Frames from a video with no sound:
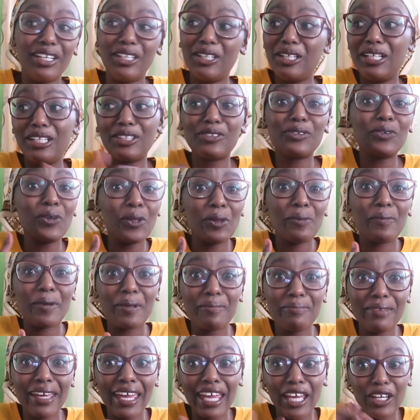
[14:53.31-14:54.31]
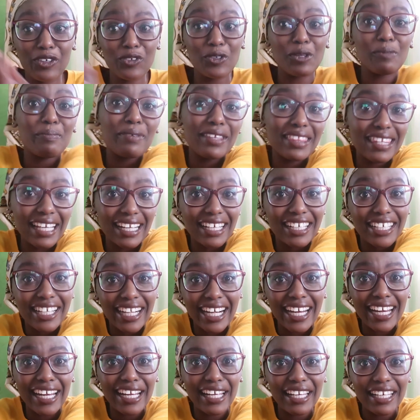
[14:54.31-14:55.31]
it will be me, it will be the
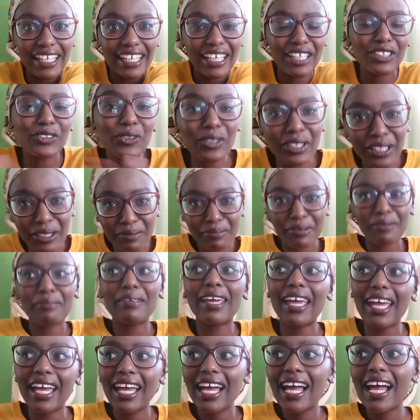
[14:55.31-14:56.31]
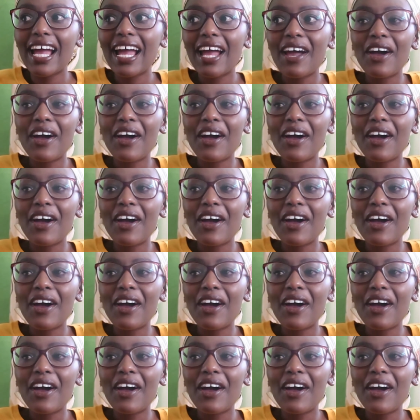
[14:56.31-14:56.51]
green, it wouldn't be me.